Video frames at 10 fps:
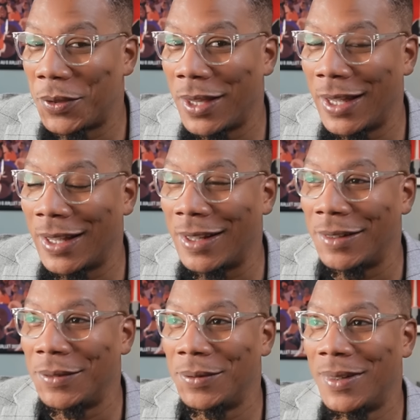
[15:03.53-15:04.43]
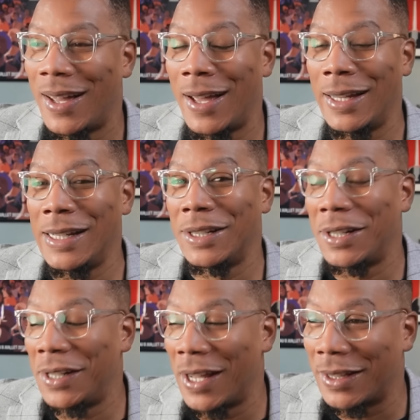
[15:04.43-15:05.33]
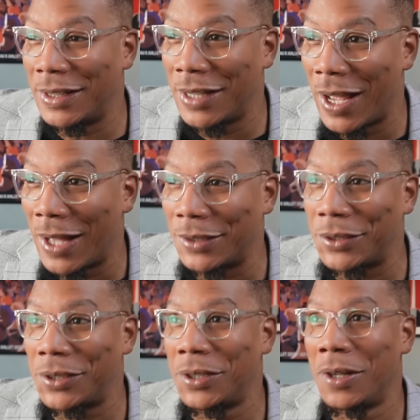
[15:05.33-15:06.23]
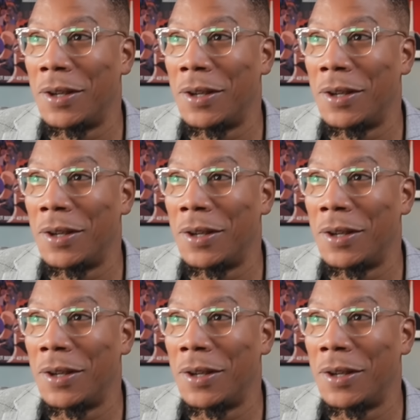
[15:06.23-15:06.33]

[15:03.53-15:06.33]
think I didn't connect the dots